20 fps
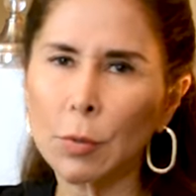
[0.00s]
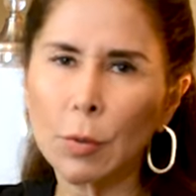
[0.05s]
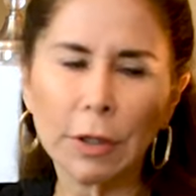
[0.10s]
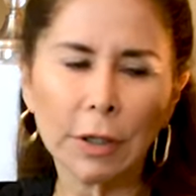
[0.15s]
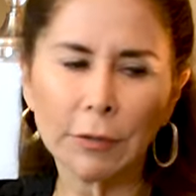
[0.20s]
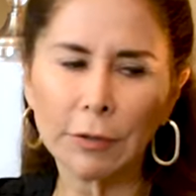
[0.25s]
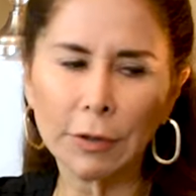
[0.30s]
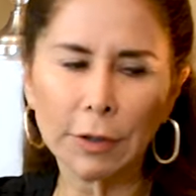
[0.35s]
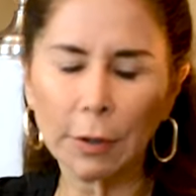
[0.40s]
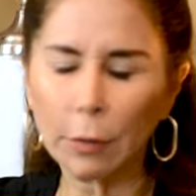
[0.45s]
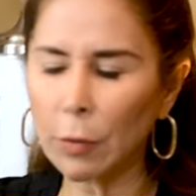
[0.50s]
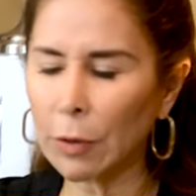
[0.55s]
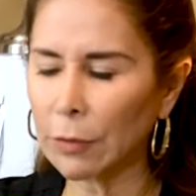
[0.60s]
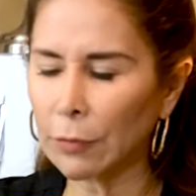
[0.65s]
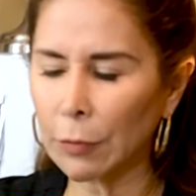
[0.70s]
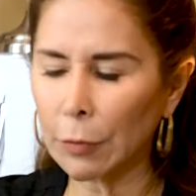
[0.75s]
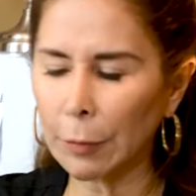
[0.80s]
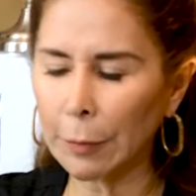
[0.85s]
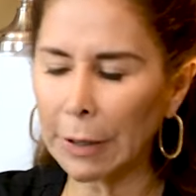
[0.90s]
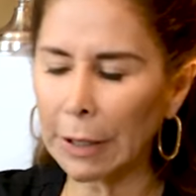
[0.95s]
whatever they
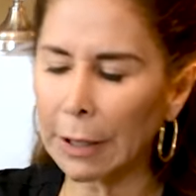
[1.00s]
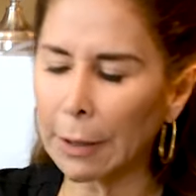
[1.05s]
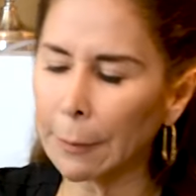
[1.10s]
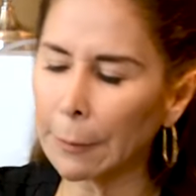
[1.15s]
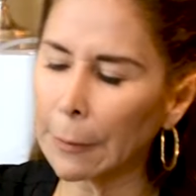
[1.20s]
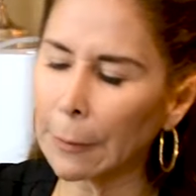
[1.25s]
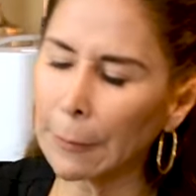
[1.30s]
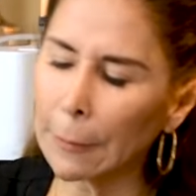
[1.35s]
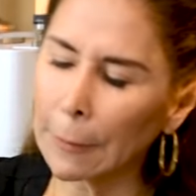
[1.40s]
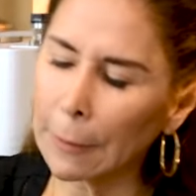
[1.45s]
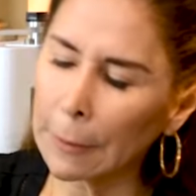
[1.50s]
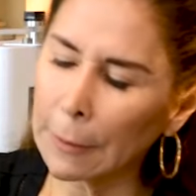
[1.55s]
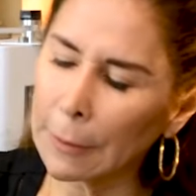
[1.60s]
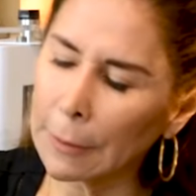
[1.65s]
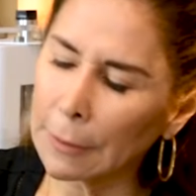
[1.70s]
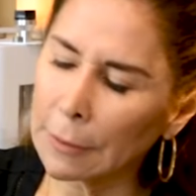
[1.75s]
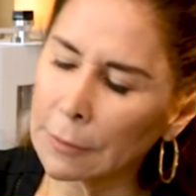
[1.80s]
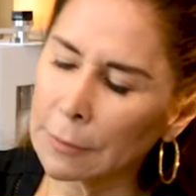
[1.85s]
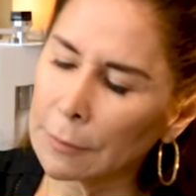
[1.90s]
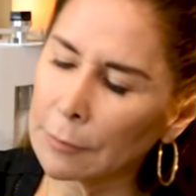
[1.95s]
want for makeup
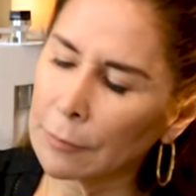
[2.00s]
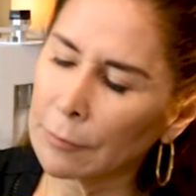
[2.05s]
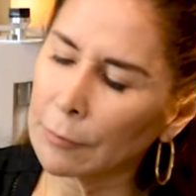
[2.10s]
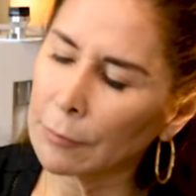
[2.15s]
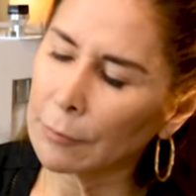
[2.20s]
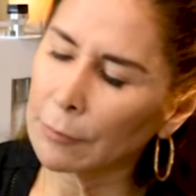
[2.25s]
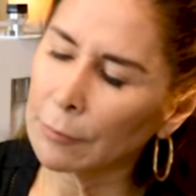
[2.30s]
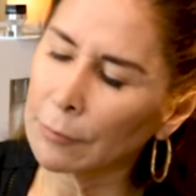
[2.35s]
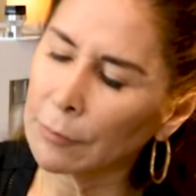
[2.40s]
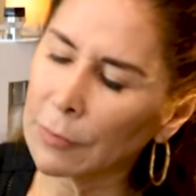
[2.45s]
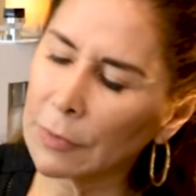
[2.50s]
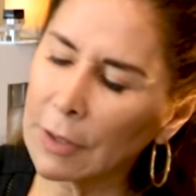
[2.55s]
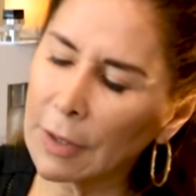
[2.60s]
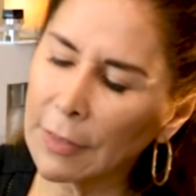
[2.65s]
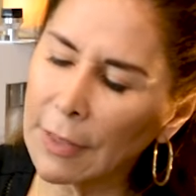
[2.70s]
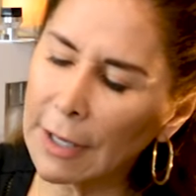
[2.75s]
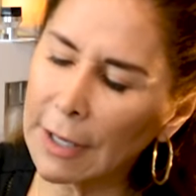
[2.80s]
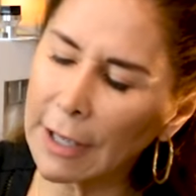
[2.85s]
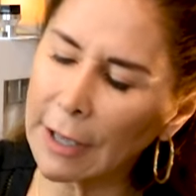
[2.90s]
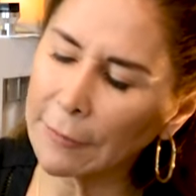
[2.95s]
the
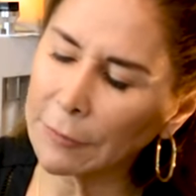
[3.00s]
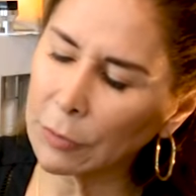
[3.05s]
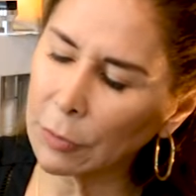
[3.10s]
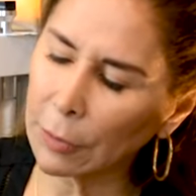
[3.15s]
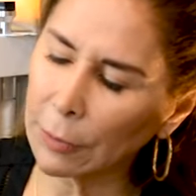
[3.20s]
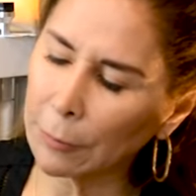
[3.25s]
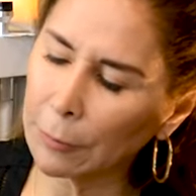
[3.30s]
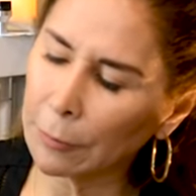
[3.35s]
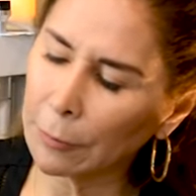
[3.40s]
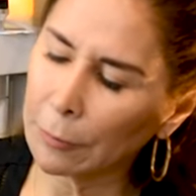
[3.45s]
day after.